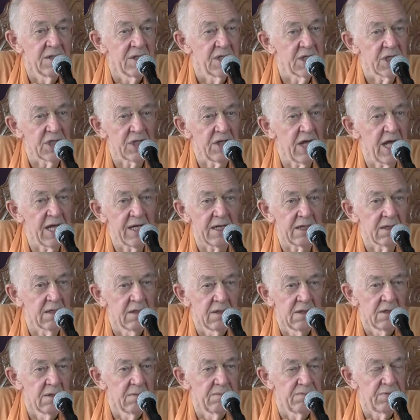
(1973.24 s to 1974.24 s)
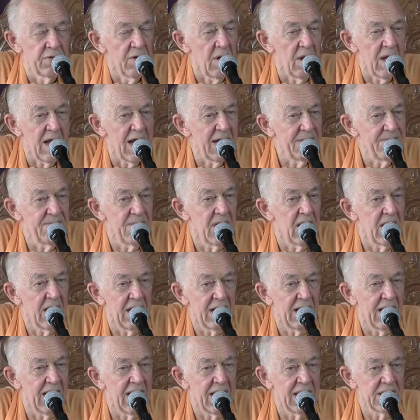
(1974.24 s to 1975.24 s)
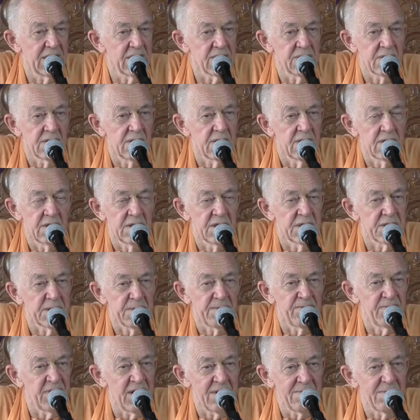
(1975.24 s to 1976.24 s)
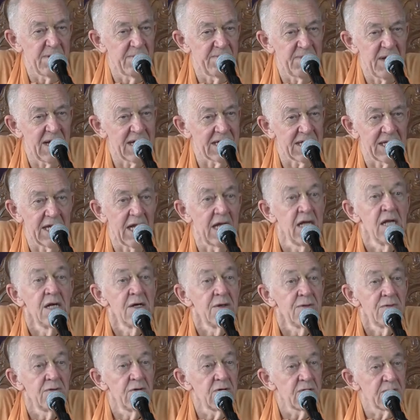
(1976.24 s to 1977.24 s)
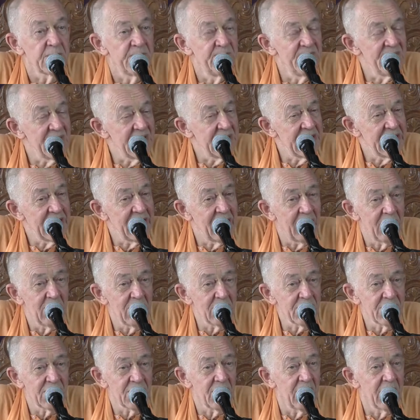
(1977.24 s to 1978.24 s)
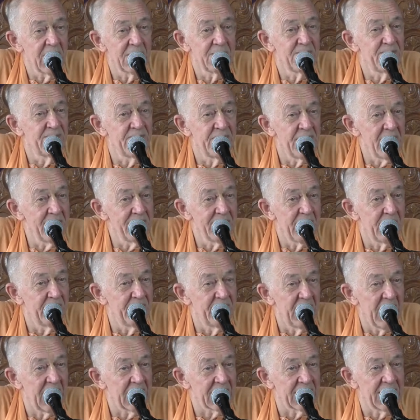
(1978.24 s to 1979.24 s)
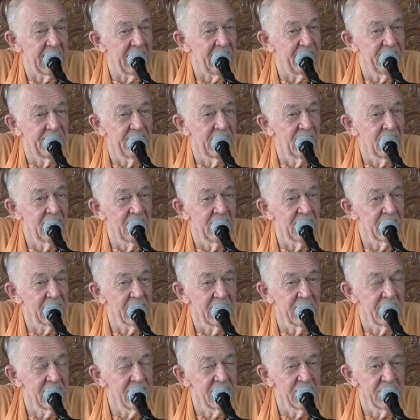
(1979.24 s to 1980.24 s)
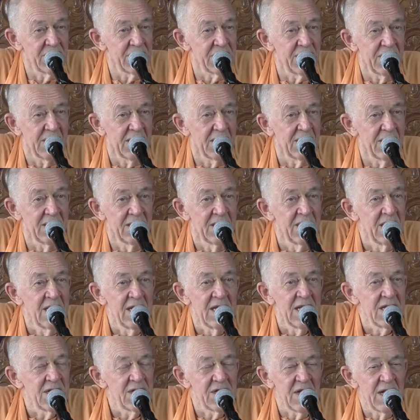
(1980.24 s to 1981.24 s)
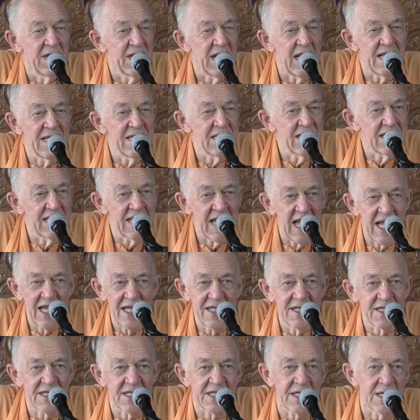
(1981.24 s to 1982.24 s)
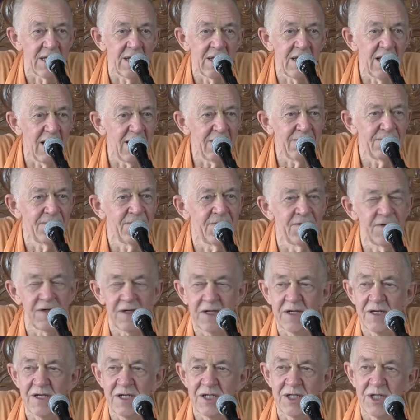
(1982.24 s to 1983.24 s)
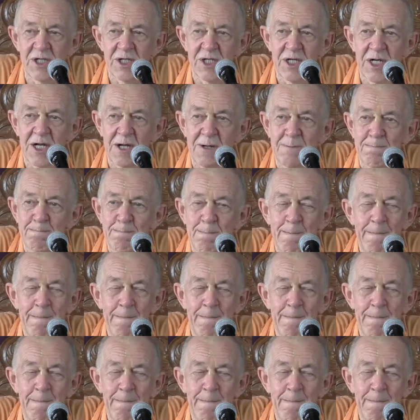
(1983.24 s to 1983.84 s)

Just like Prahlad Maharaj is prema bhakti. Rukmini also had prema bhakti for Lord Krishna. She had intense love for Krishna.